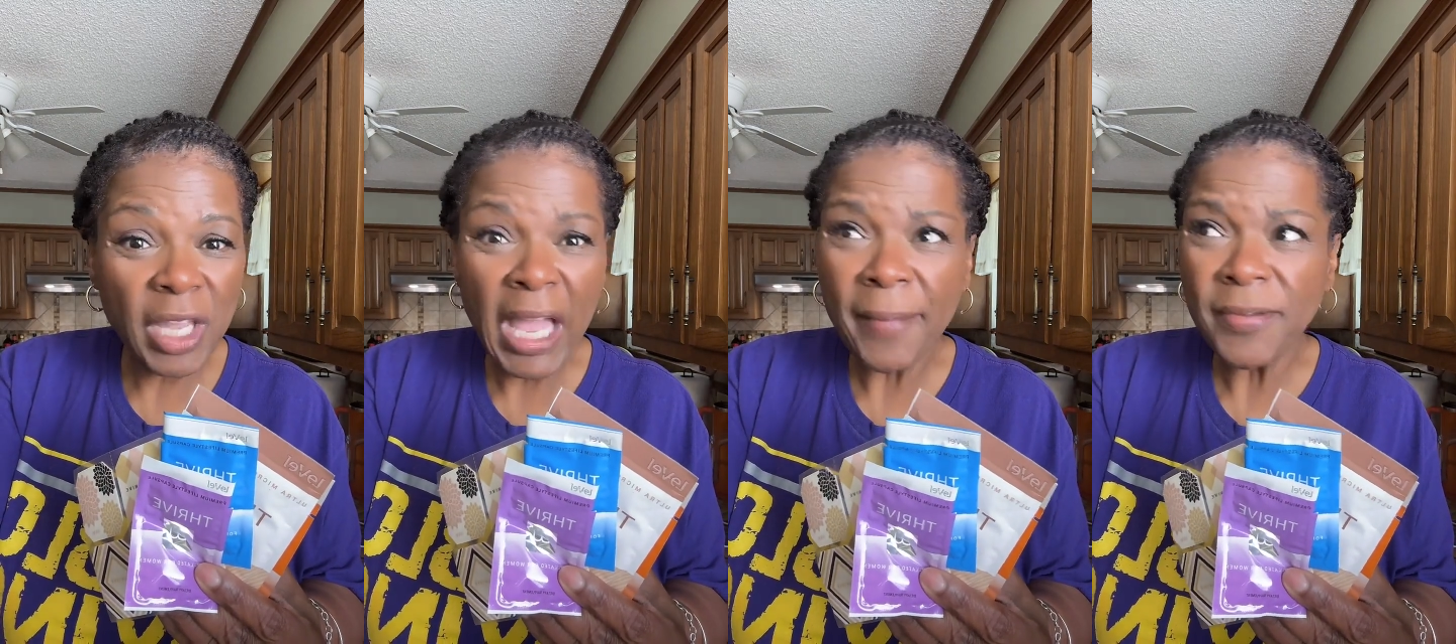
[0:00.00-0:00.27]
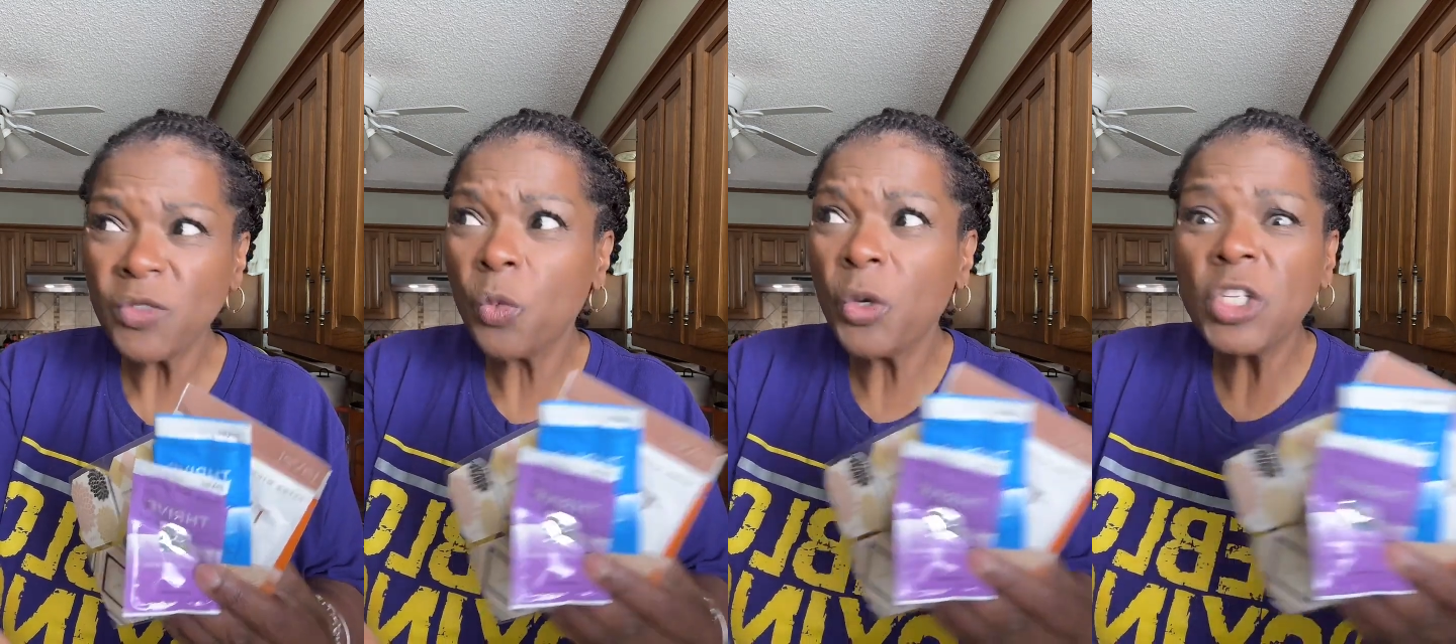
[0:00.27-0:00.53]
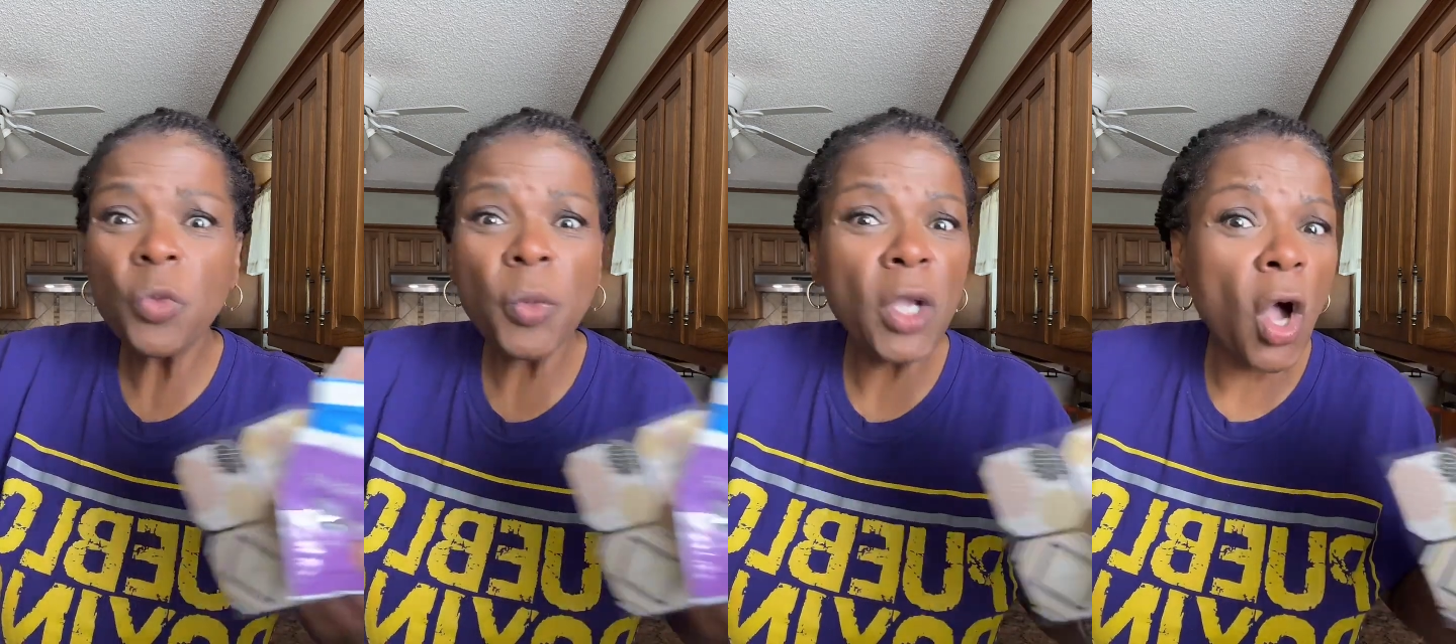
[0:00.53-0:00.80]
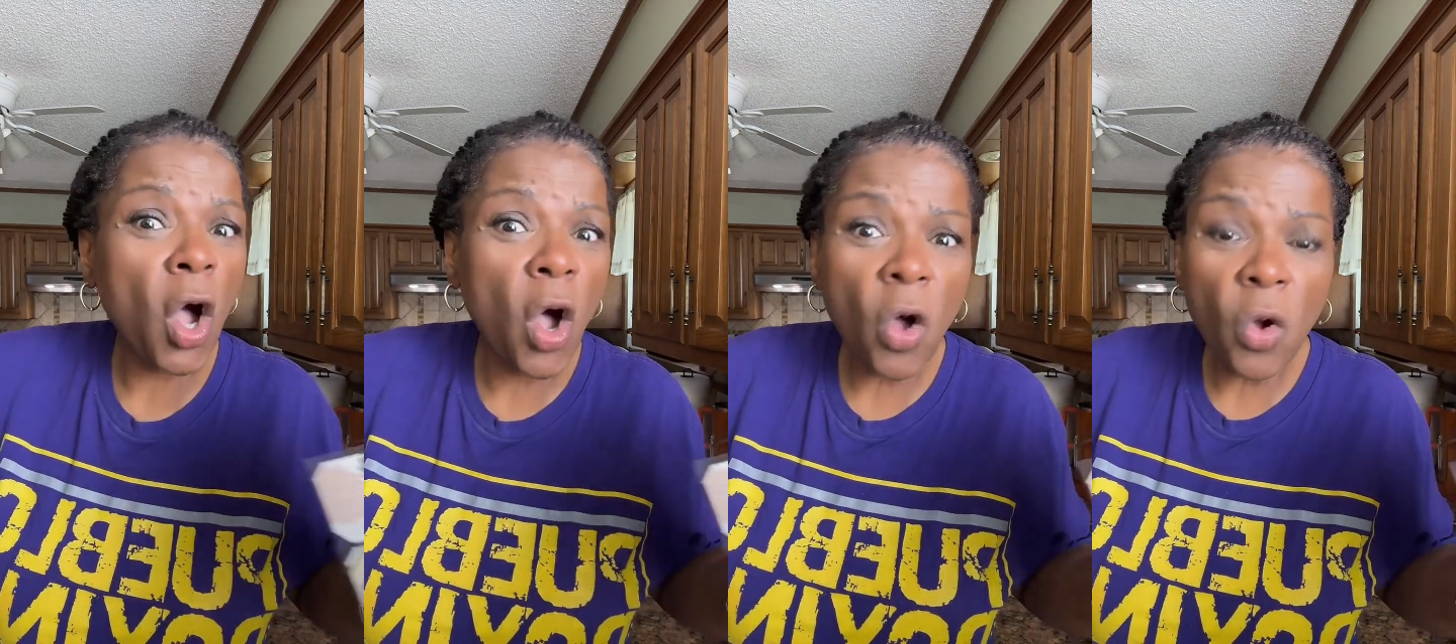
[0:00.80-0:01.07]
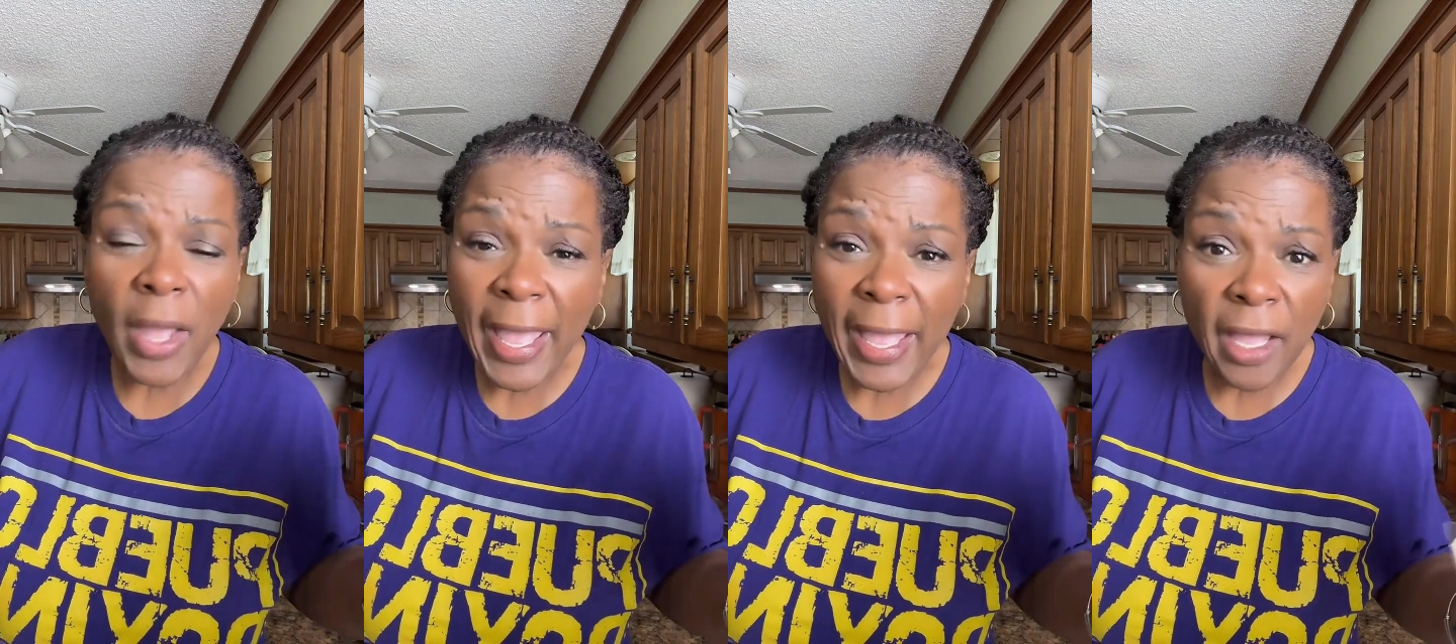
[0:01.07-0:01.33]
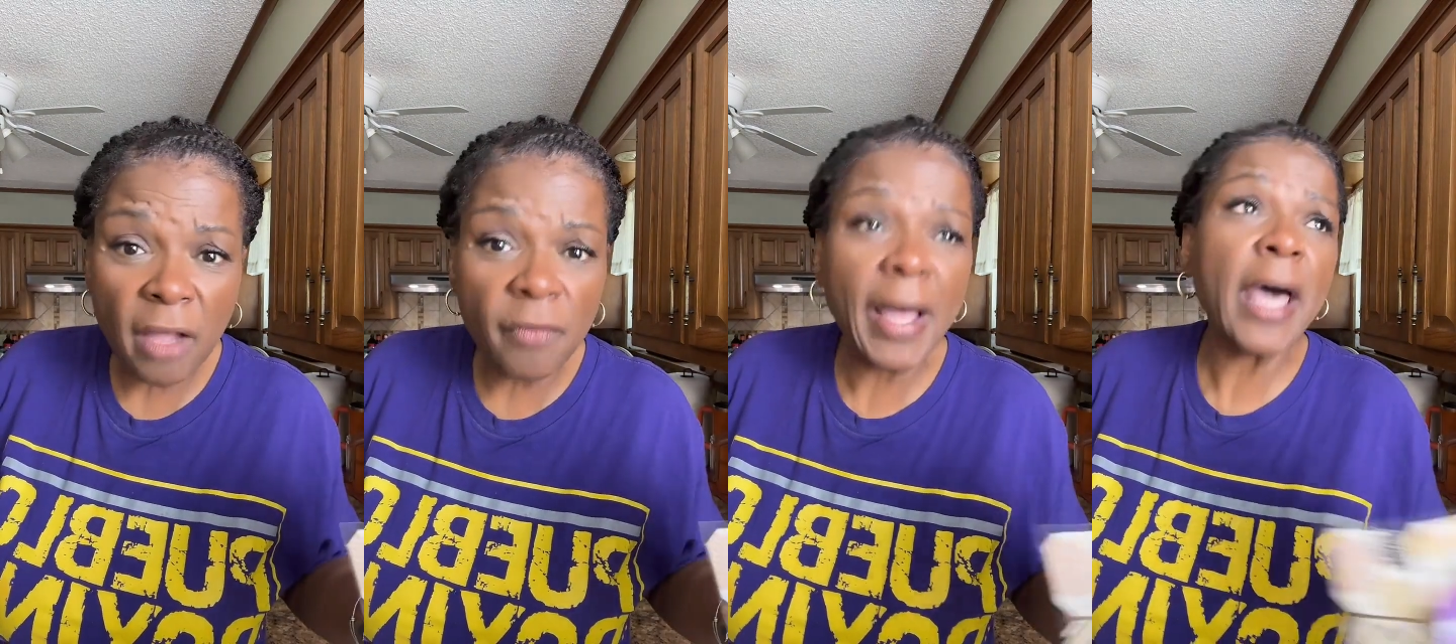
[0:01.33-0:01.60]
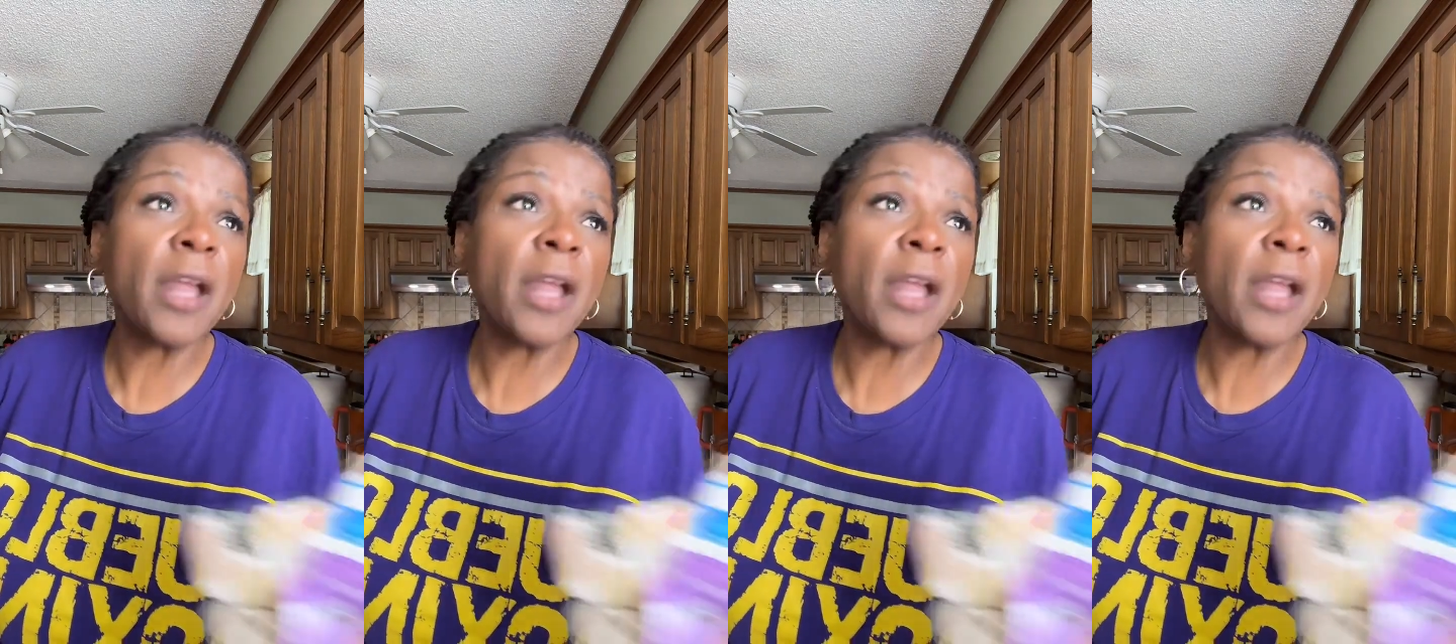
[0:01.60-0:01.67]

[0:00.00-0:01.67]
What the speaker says: gaps, which we all have.